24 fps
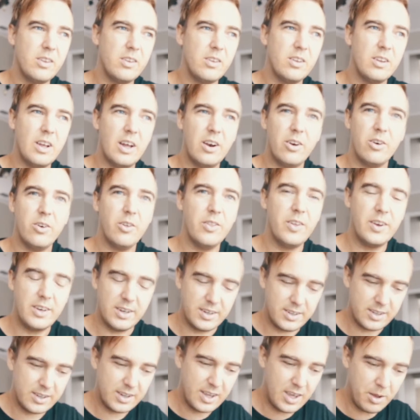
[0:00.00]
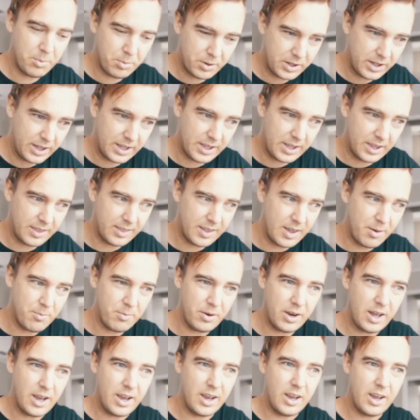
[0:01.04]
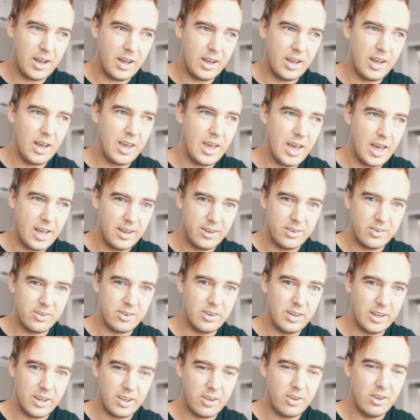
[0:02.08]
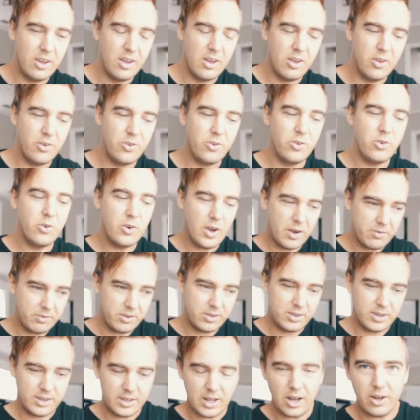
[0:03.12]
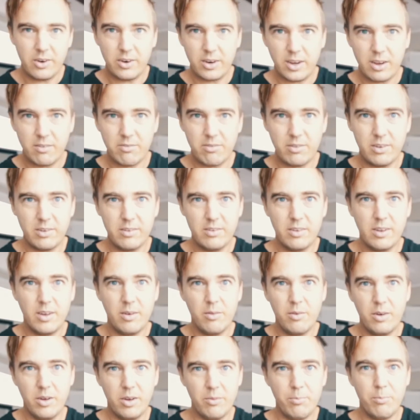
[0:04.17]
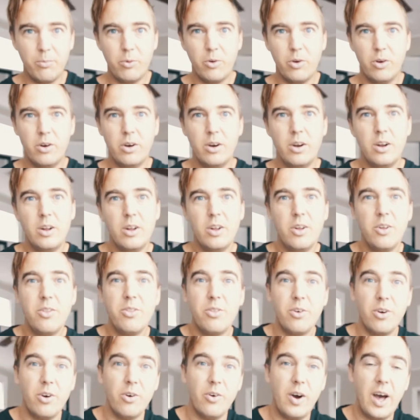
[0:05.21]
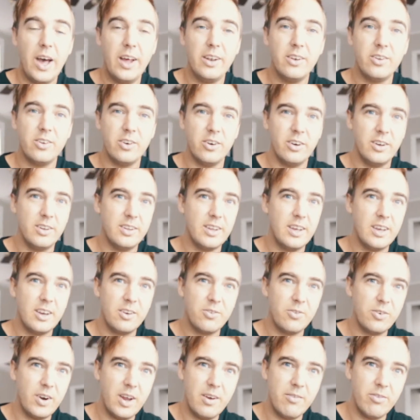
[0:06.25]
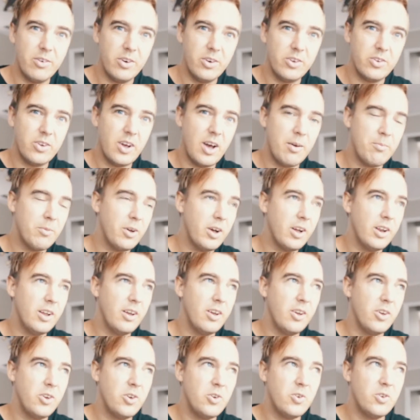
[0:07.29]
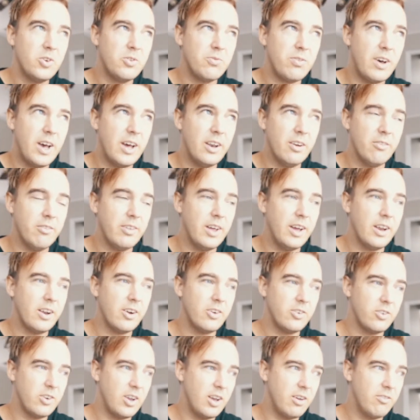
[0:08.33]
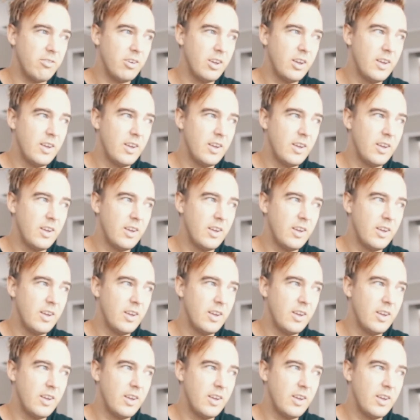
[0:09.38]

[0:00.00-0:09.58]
I don't know, they just keep clicking them, and I answer, you have to sit down and give a more thorough answer, and it takes forever. So I'm not a huge fan of that, because you have